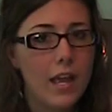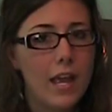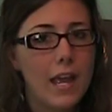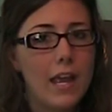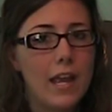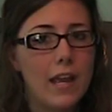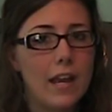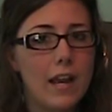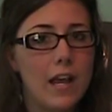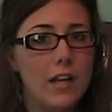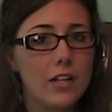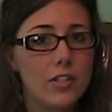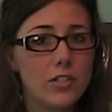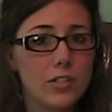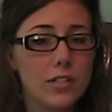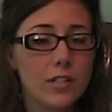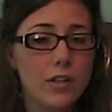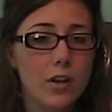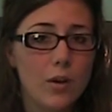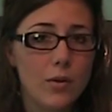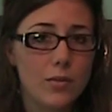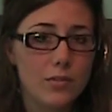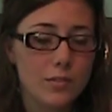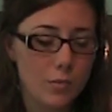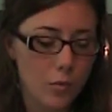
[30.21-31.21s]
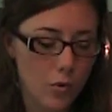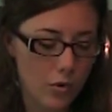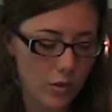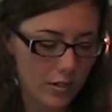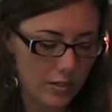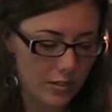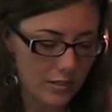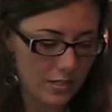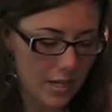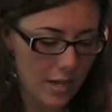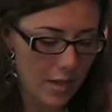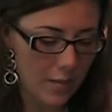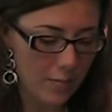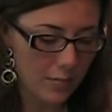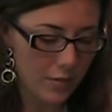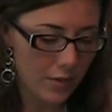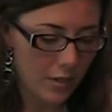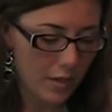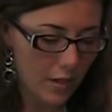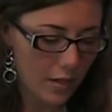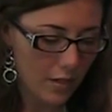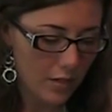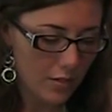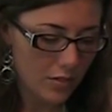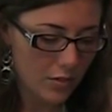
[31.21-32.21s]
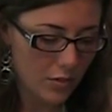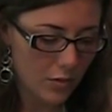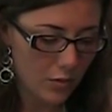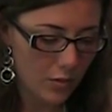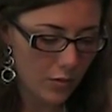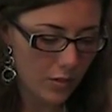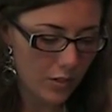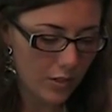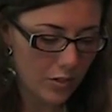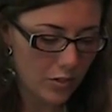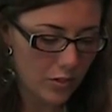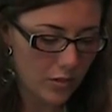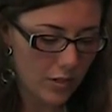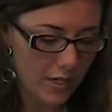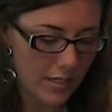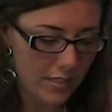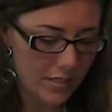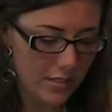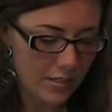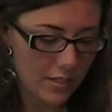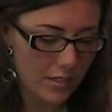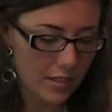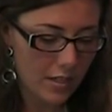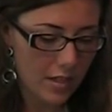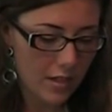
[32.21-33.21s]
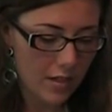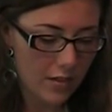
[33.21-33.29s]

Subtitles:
It actually goes more in depth to address